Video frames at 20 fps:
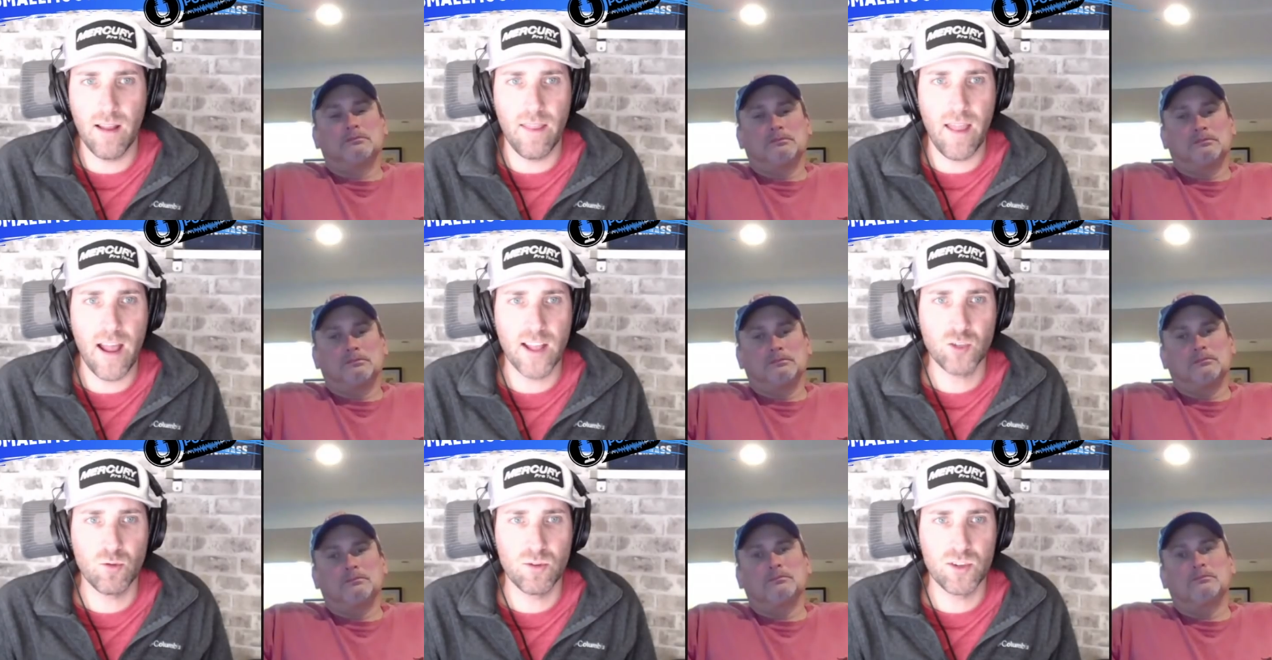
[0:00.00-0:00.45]
Speaker 1: And
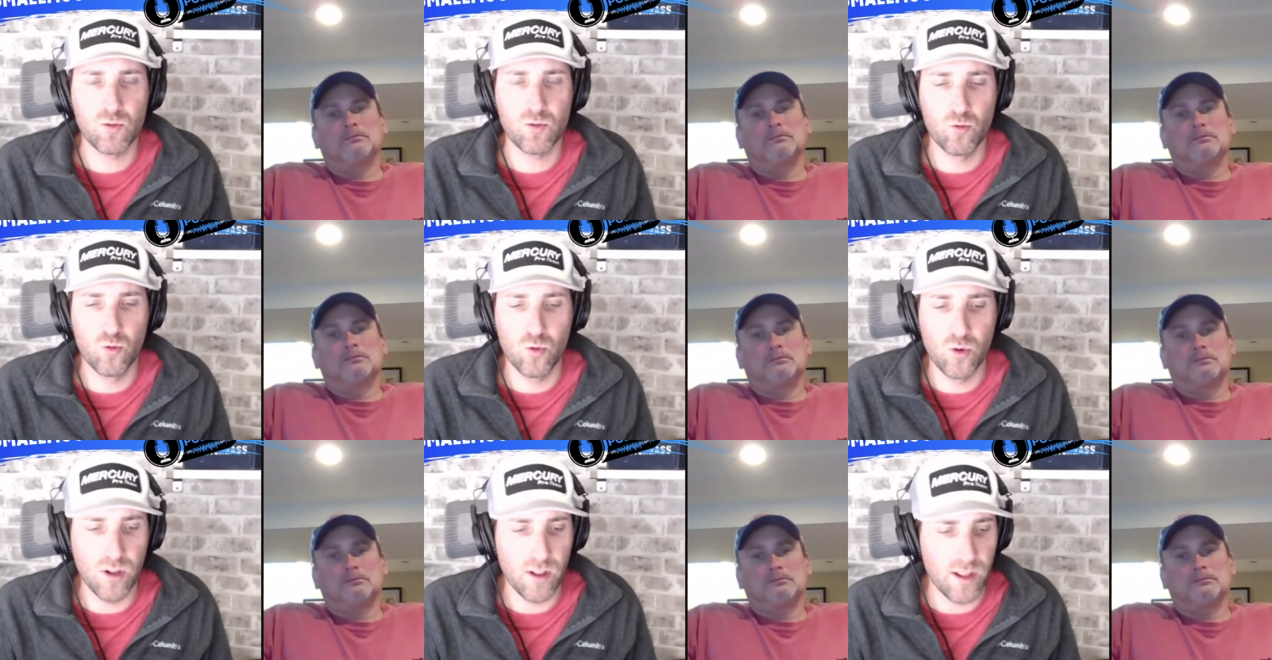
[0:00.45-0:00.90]
that's what's
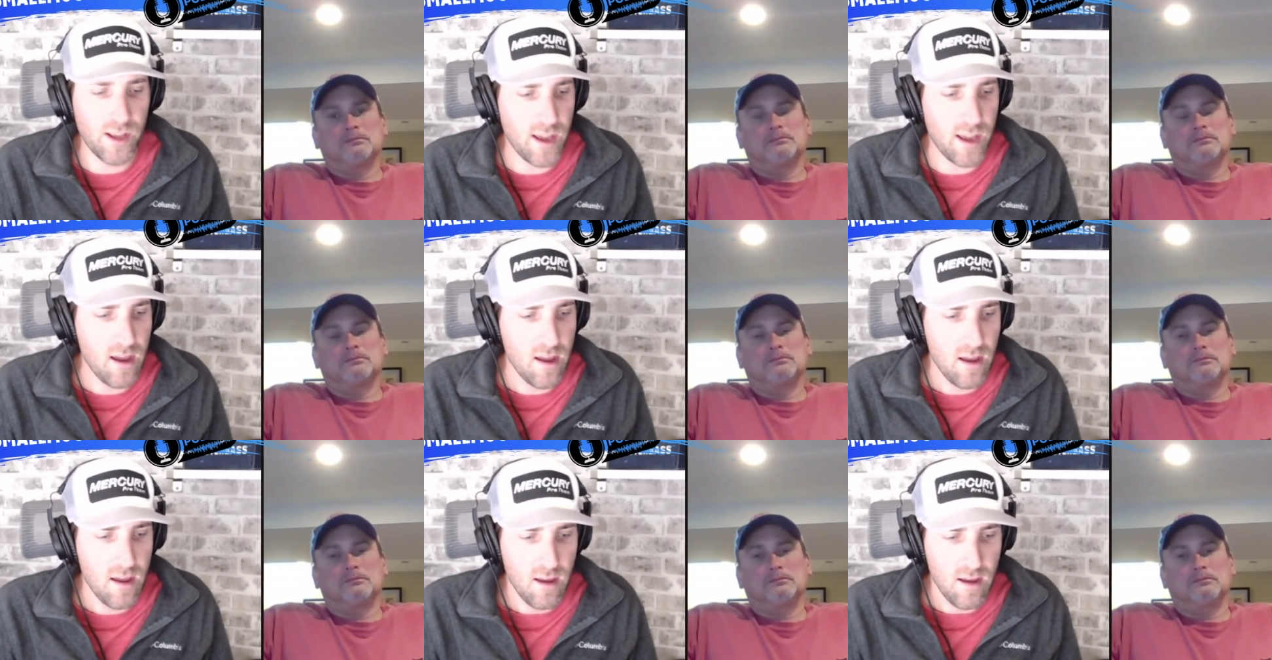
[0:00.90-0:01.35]

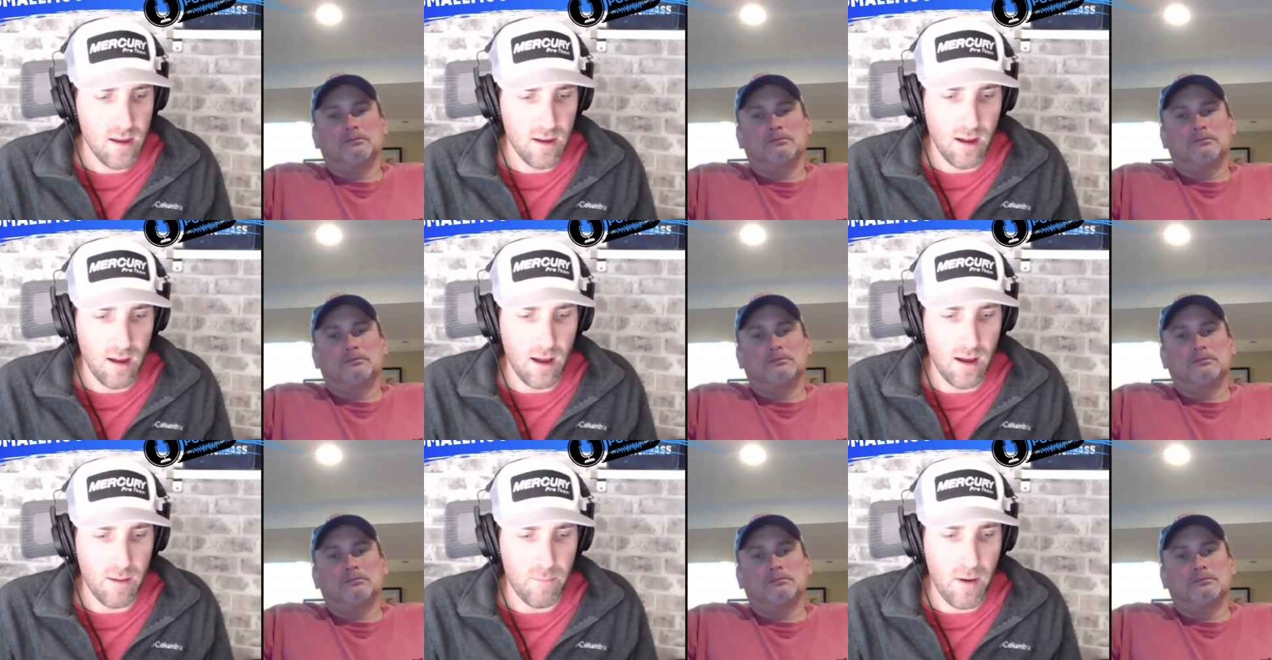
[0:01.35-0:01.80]
really
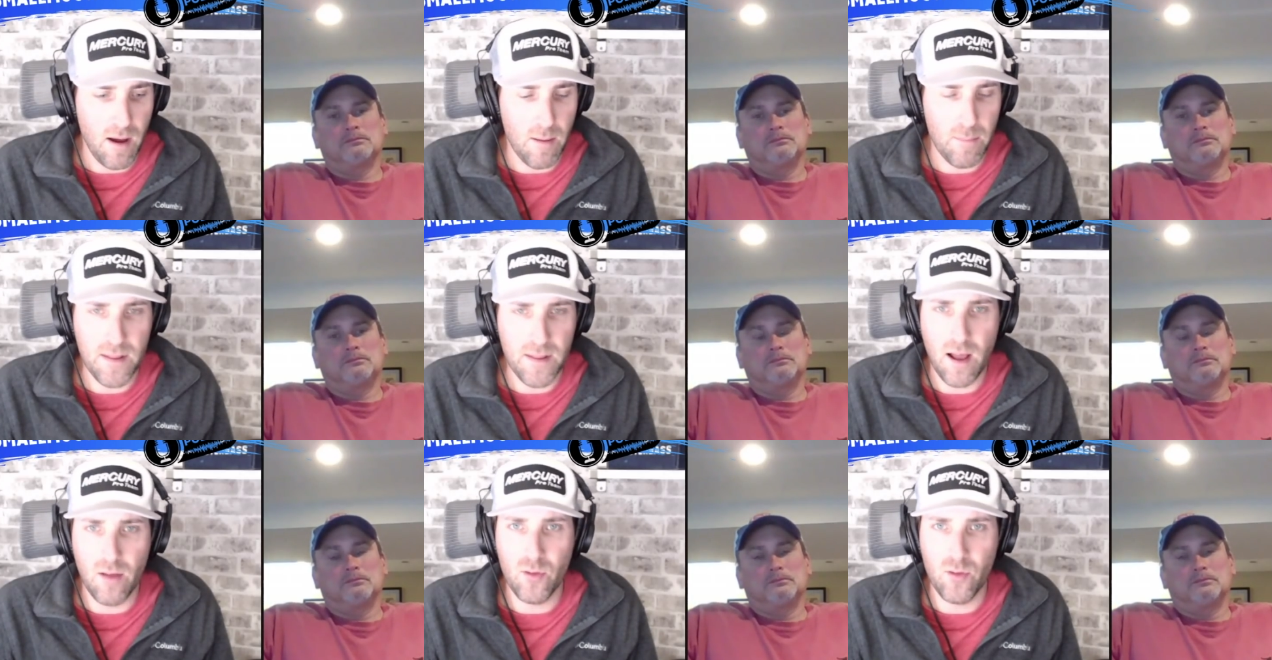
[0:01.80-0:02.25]
uh,
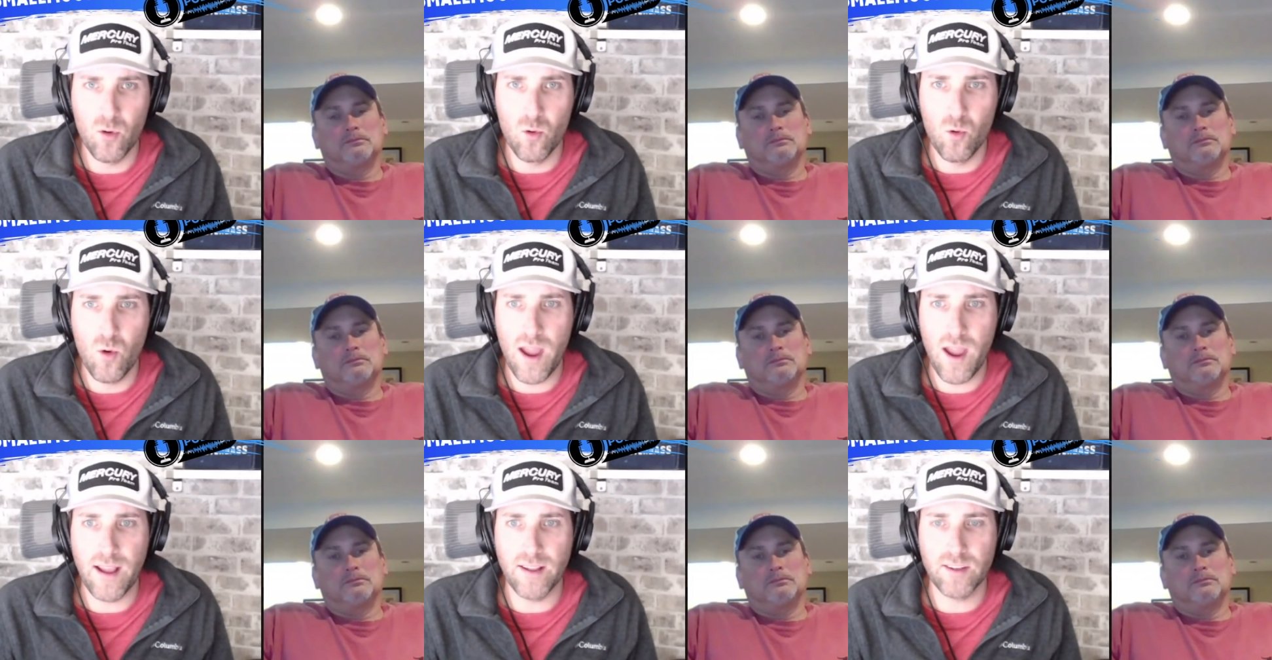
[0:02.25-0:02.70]
pumping out the
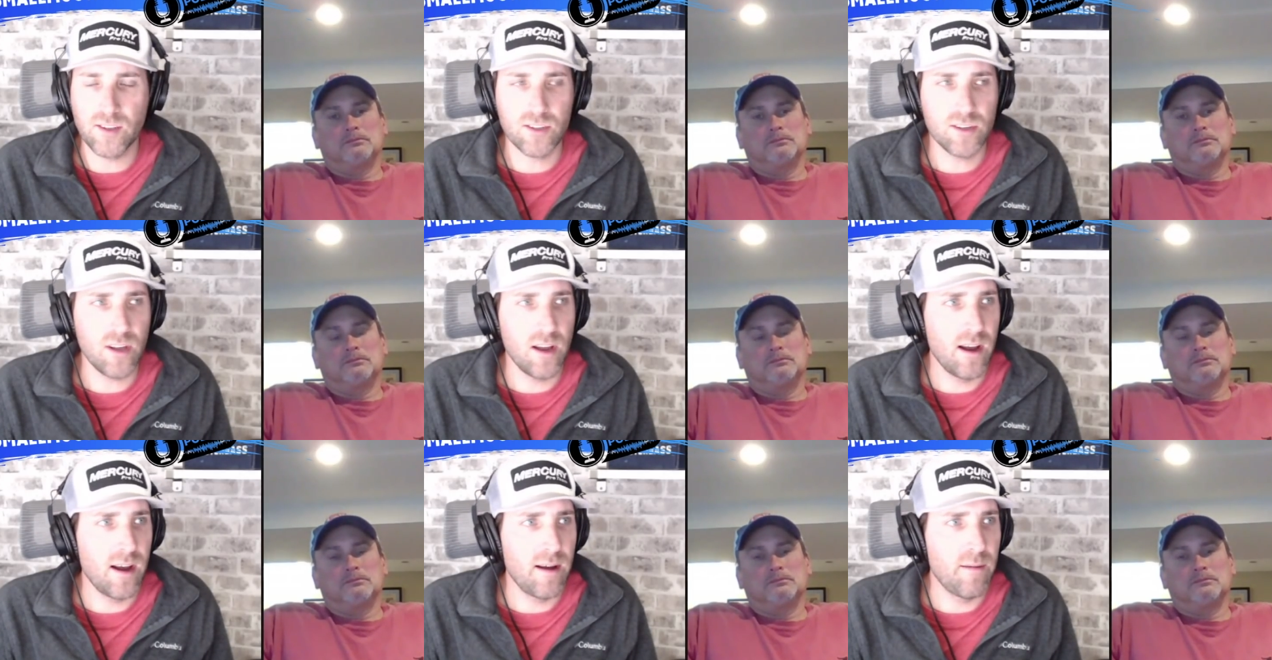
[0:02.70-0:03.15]

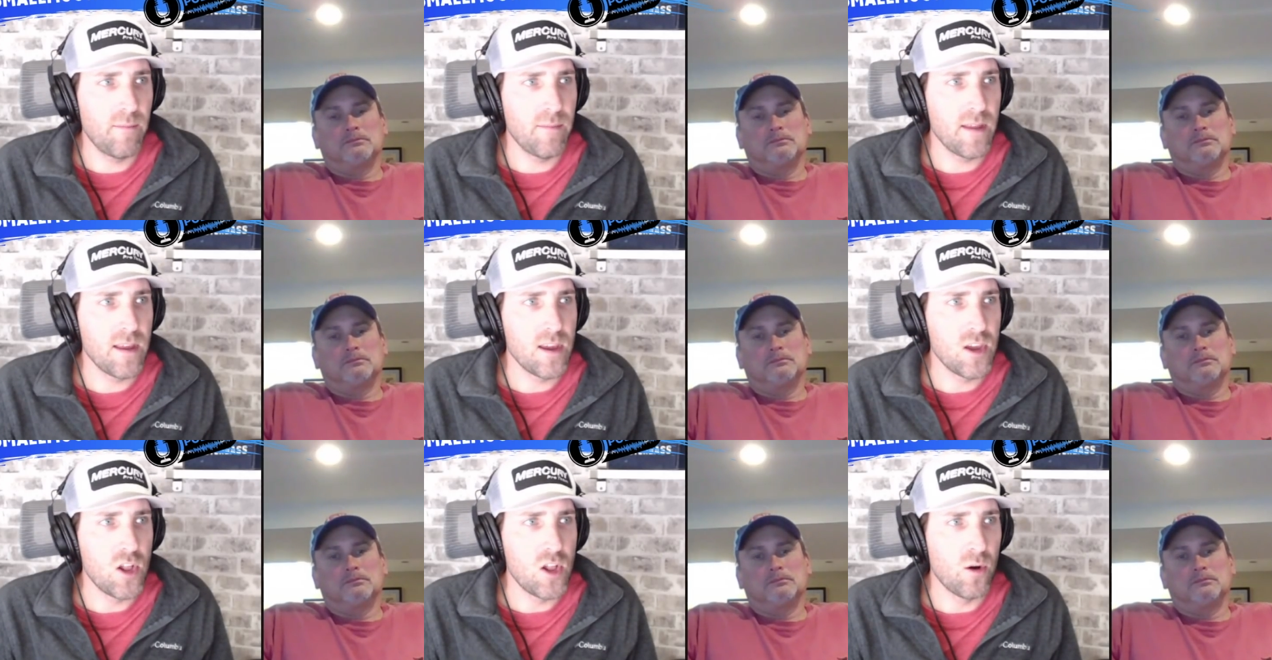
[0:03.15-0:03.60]
weights. Uh,
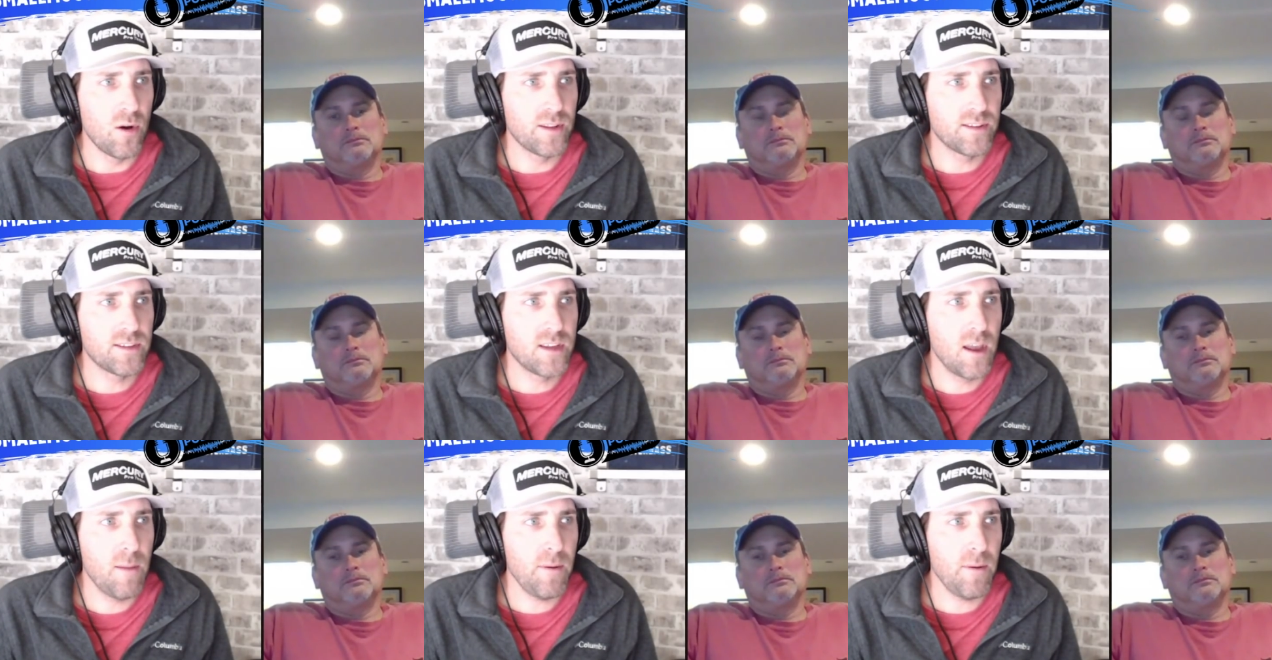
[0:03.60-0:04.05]
you know,
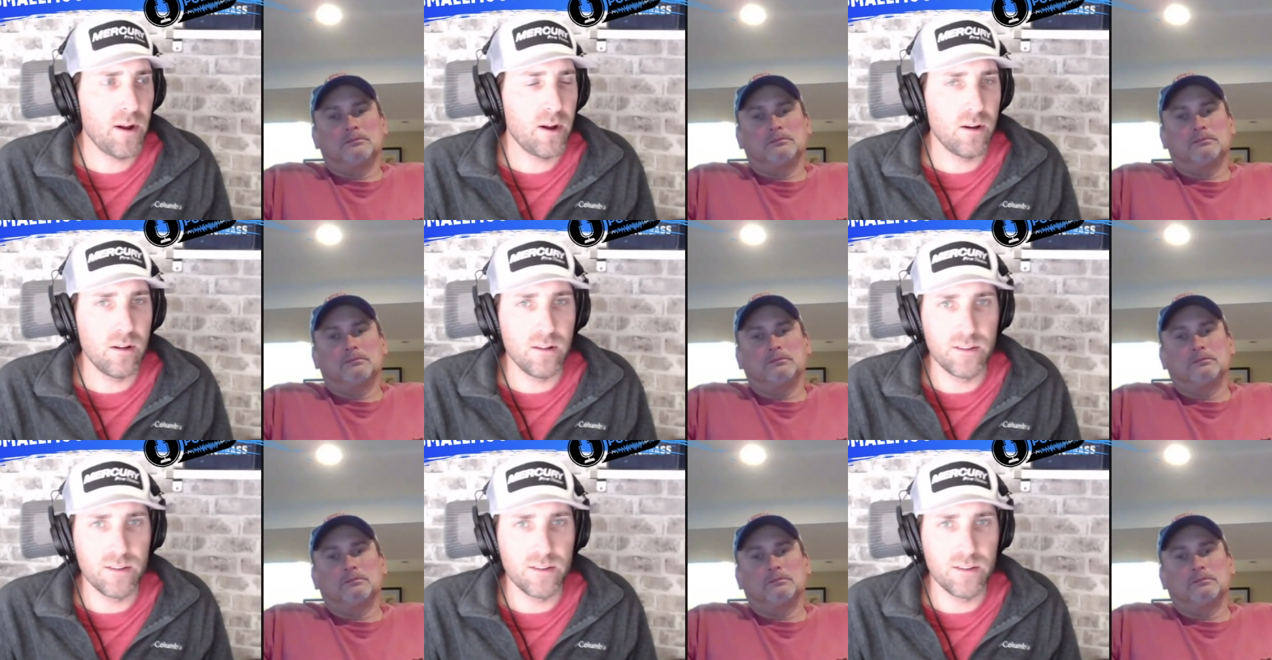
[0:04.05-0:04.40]
a typical